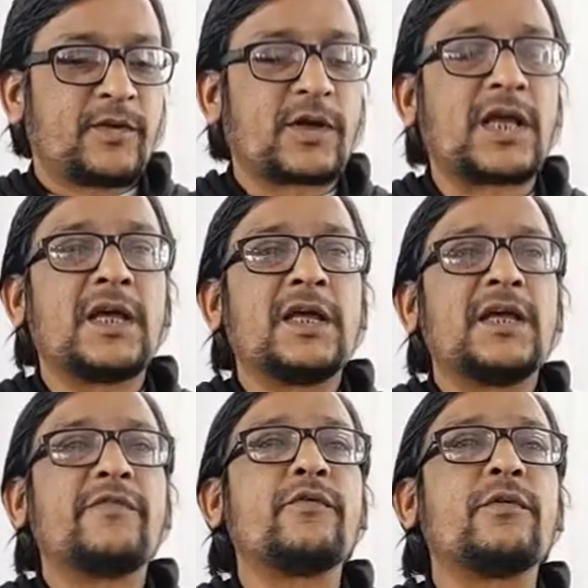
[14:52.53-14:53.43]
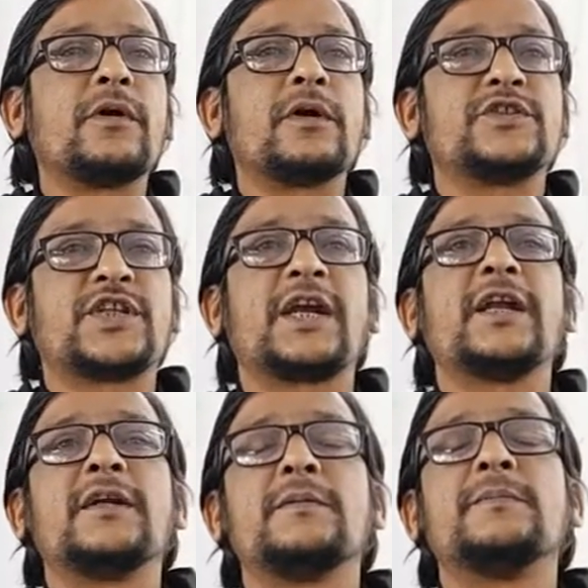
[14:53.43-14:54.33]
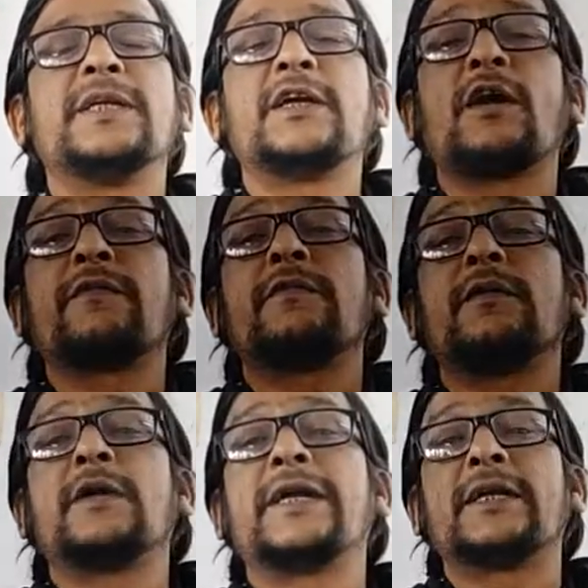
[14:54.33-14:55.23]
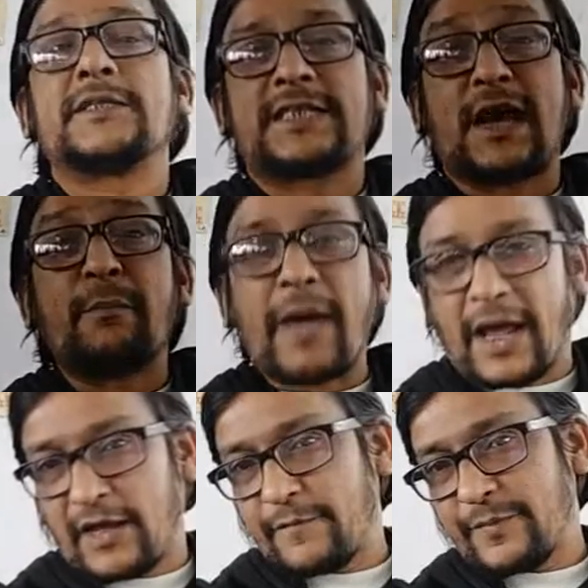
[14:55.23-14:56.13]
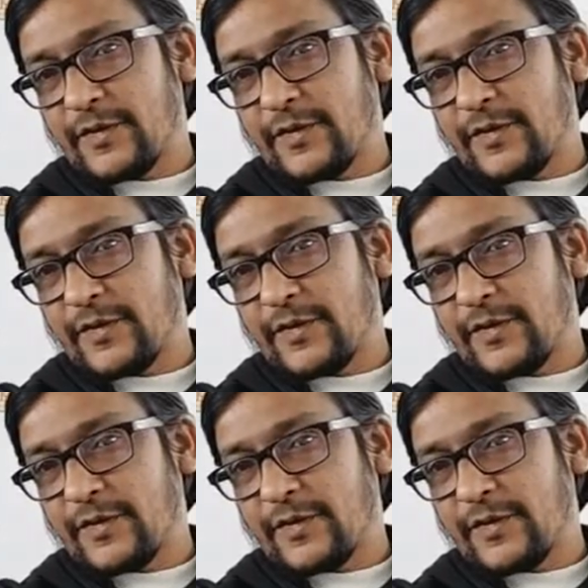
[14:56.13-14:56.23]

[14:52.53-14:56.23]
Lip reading: Okay, if you general meaning of return is come back.